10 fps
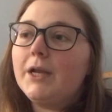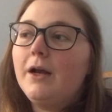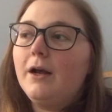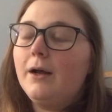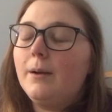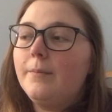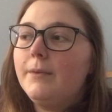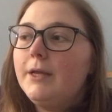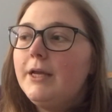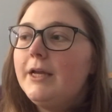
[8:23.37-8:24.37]

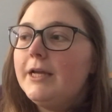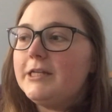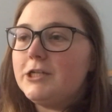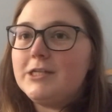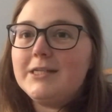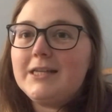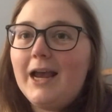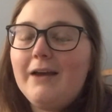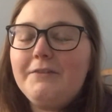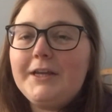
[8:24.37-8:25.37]
Um, it just is
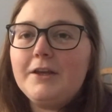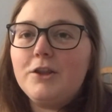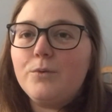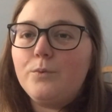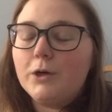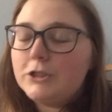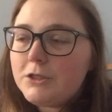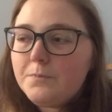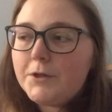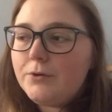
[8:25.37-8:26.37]
having the
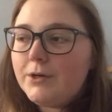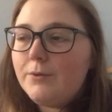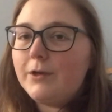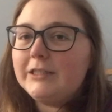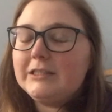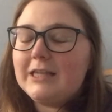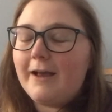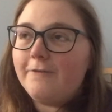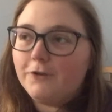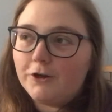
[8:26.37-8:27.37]
worst puny wicks
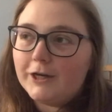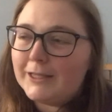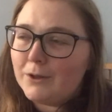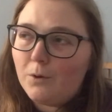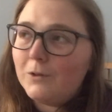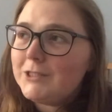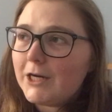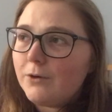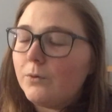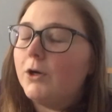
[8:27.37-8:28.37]
ever in the whole
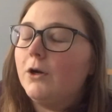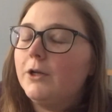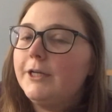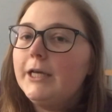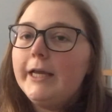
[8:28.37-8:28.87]
entire world.